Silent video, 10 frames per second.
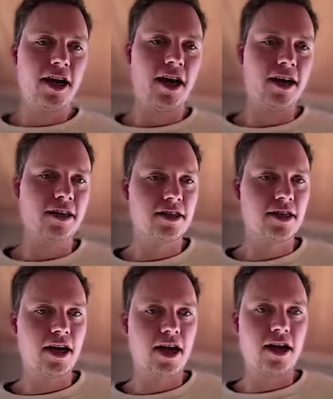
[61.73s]

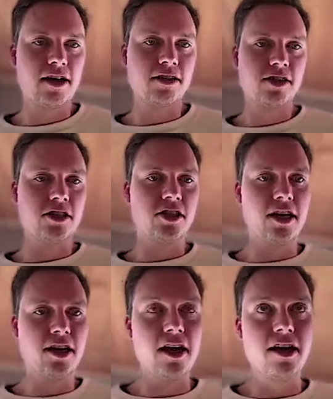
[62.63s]
And since
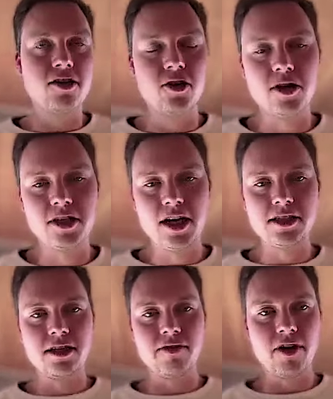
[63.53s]
then, I joined
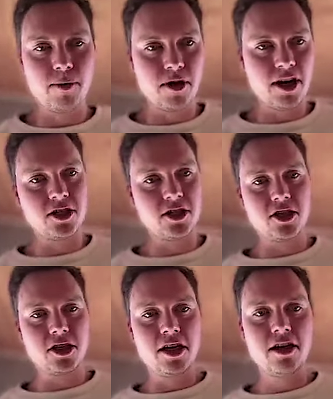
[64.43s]
as a developer relations
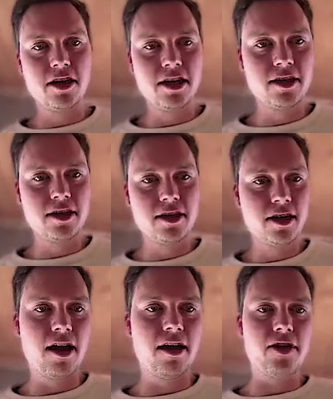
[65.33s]
engineer and
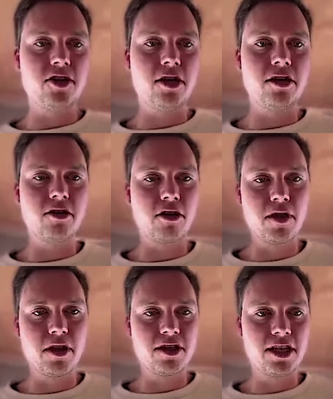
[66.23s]
eventually
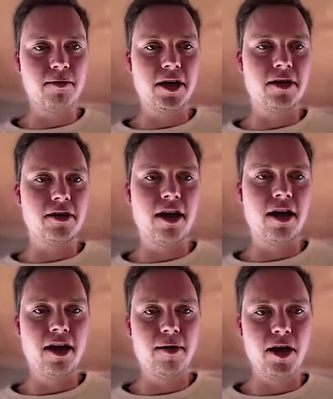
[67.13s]
took over the team, and
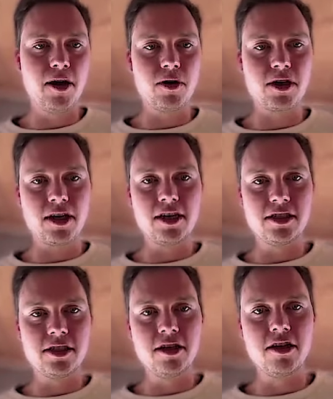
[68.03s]
I'm now working
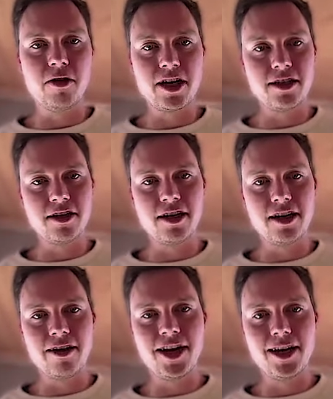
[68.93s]
as a senior director
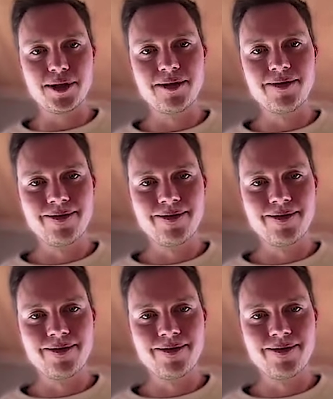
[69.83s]
at Ava.